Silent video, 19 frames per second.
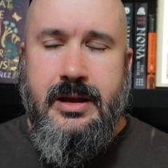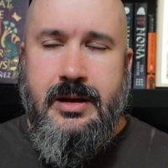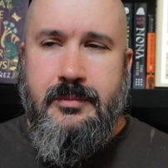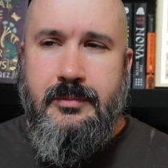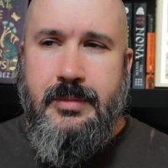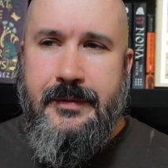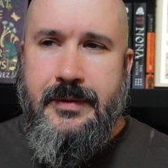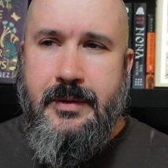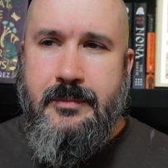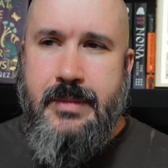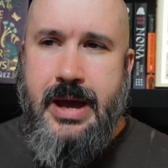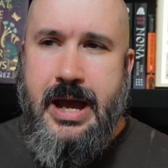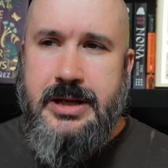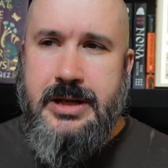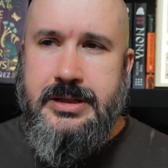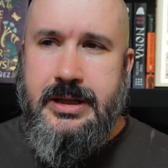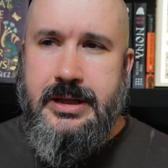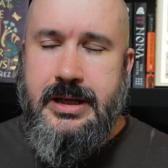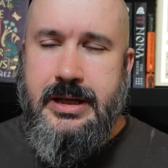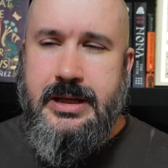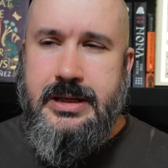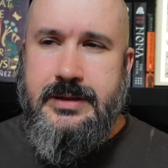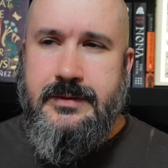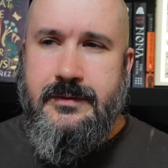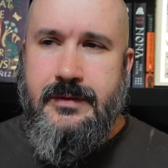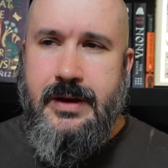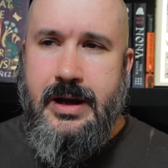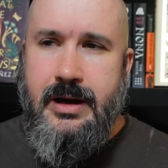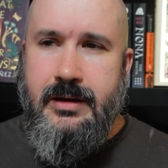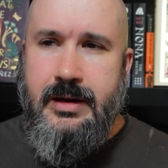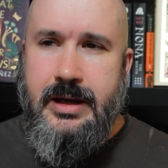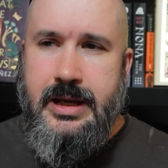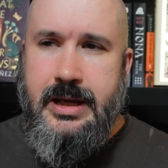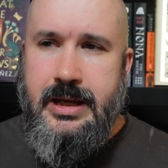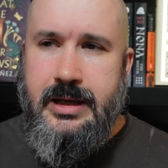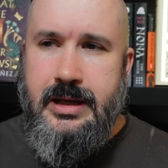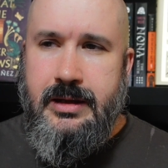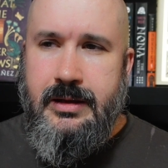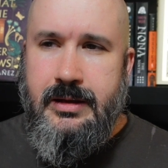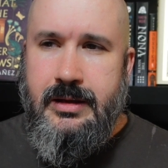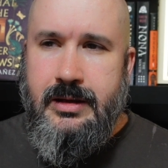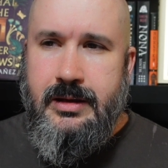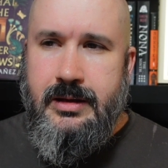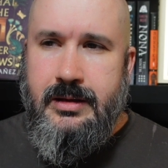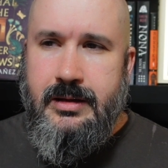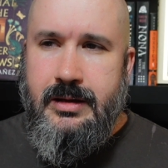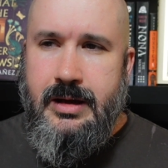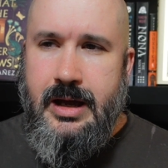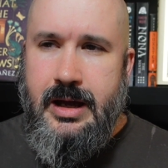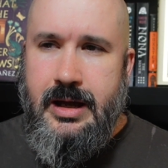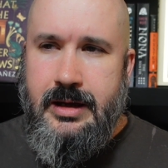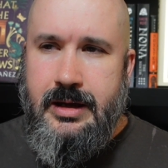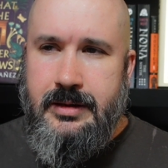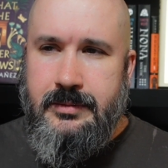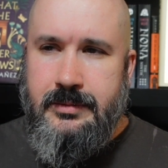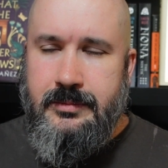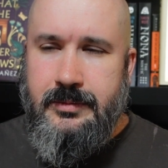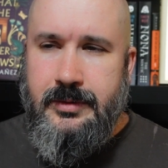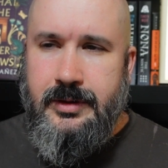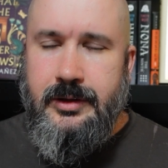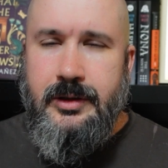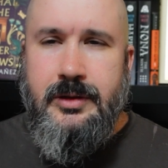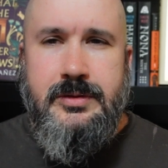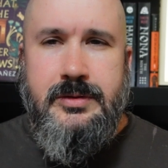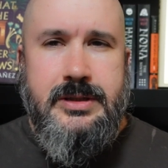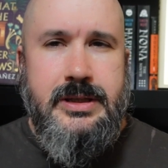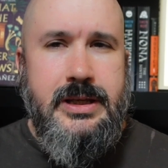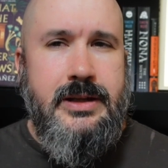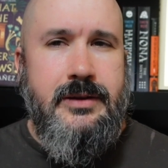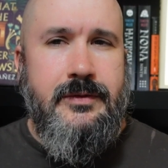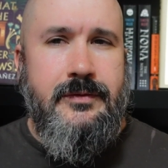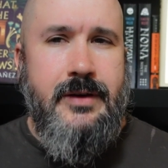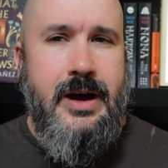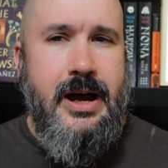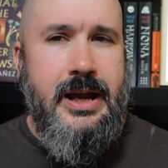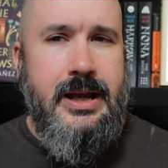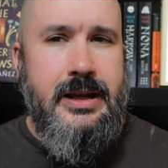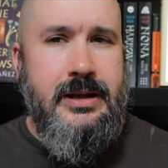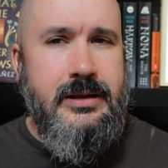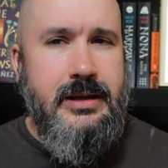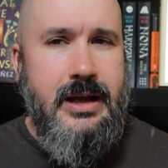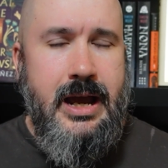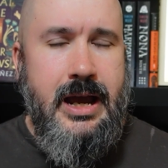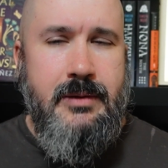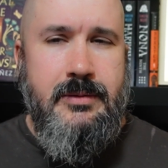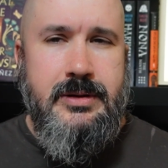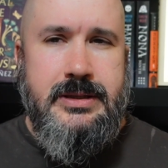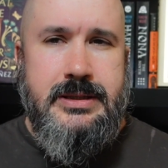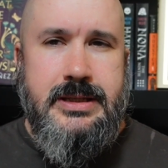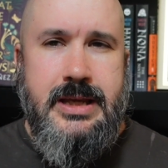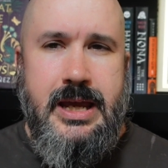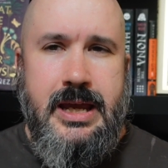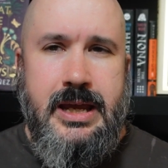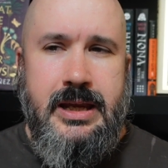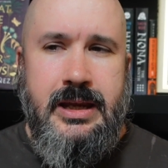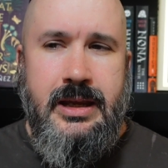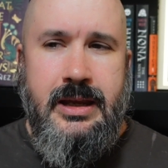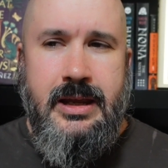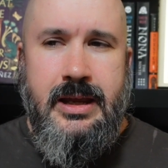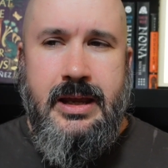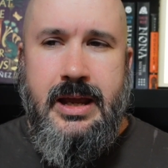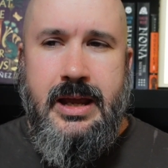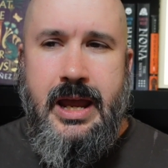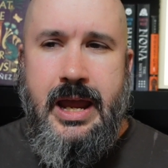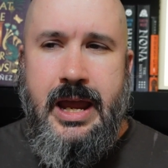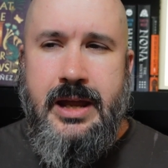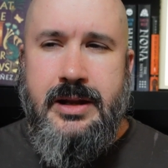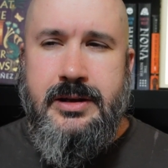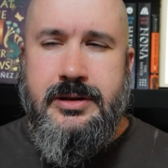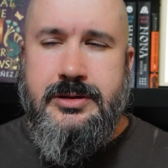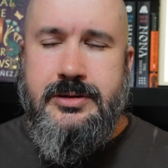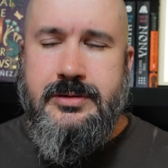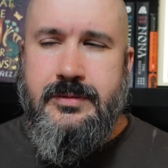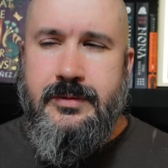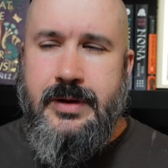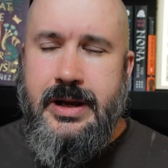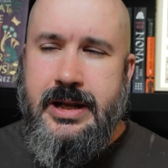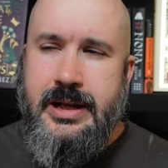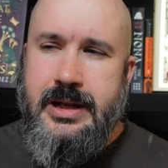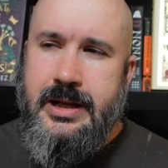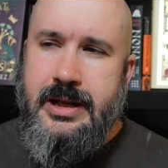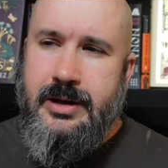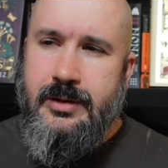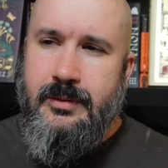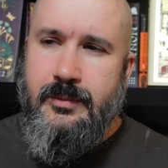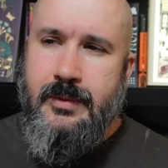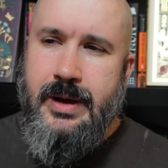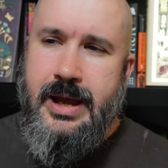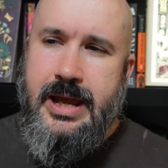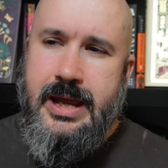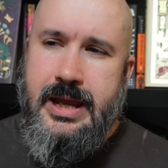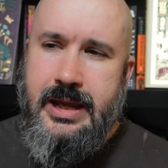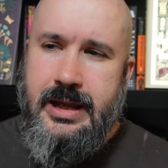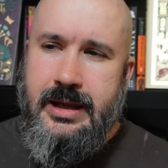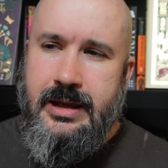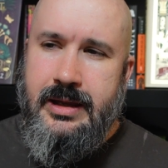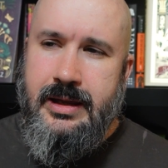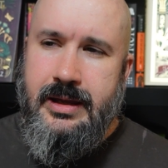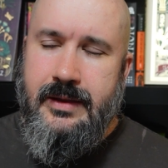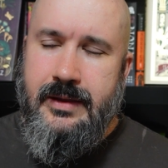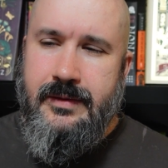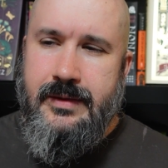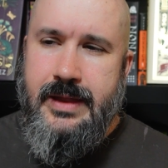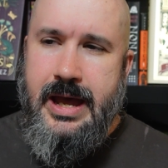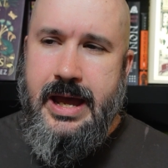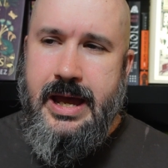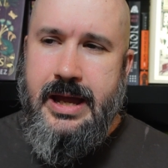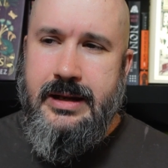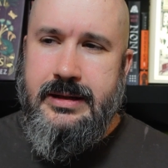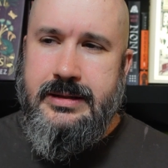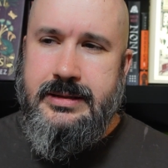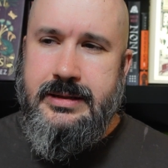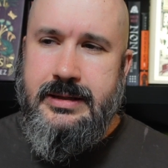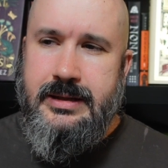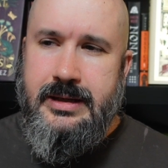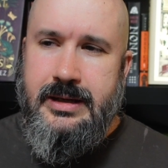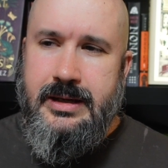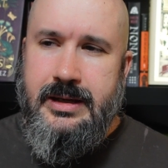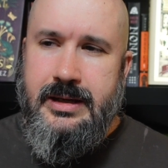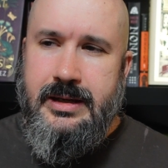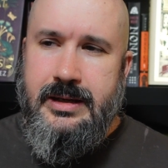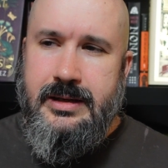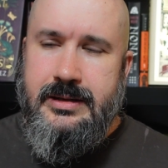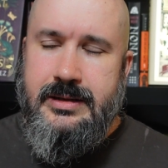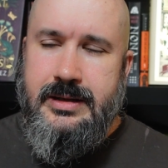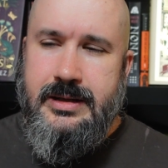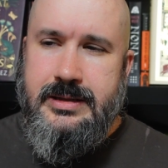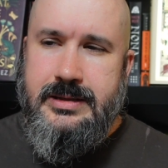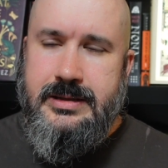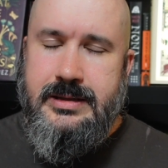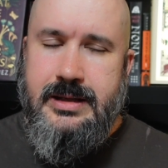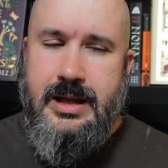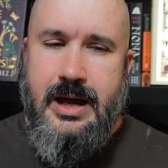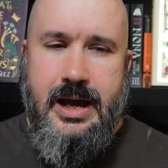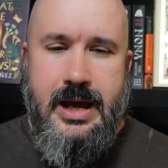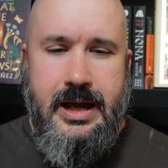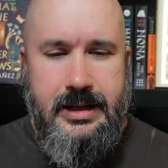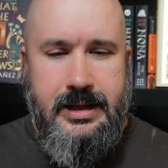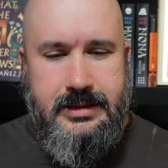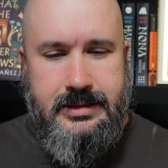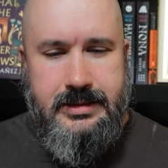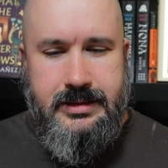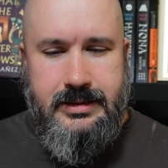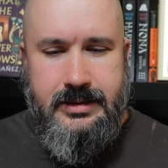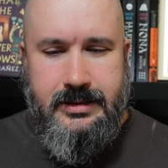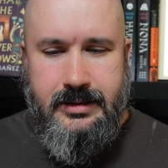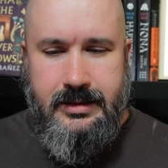but the magic is very loosely defined, I would say, and treated in a way that does not